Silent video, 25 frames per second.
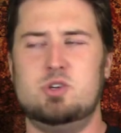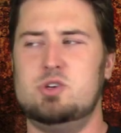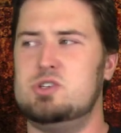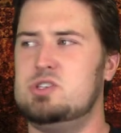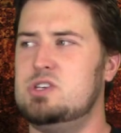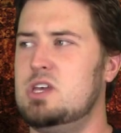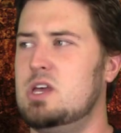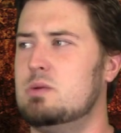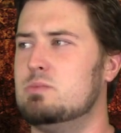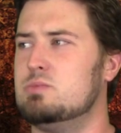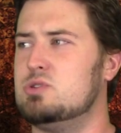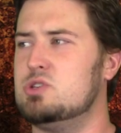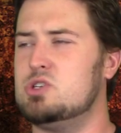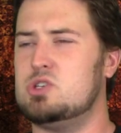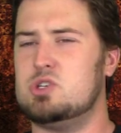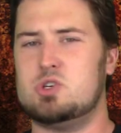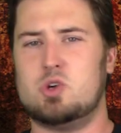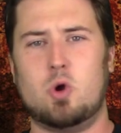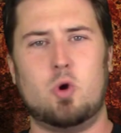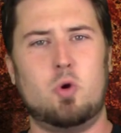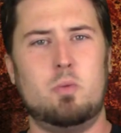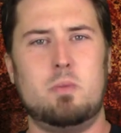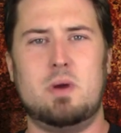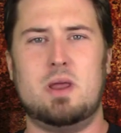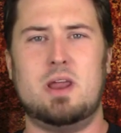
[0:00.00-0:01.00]
You see them
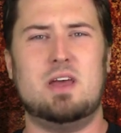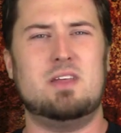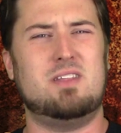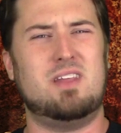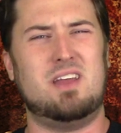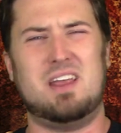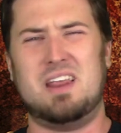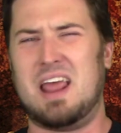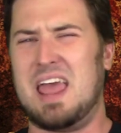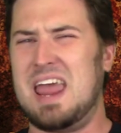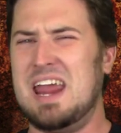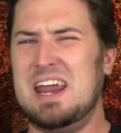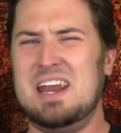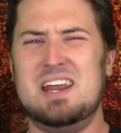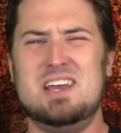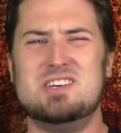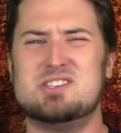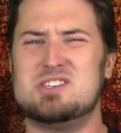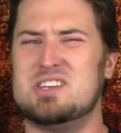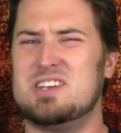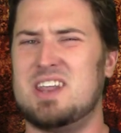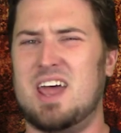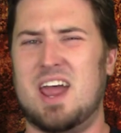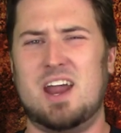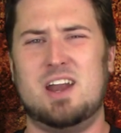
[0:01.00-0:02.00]
so many in
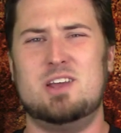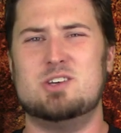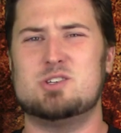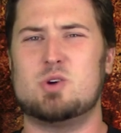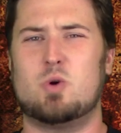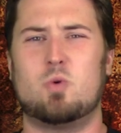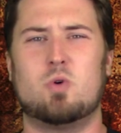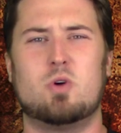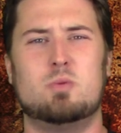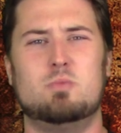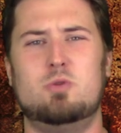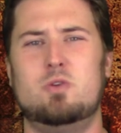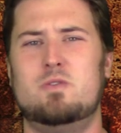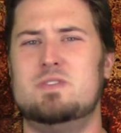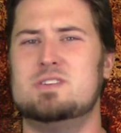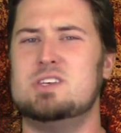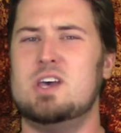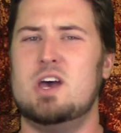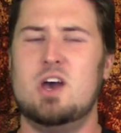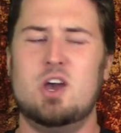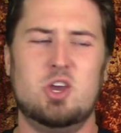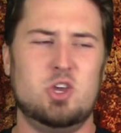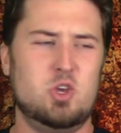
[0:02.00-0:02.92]
80s and 90s horror movies,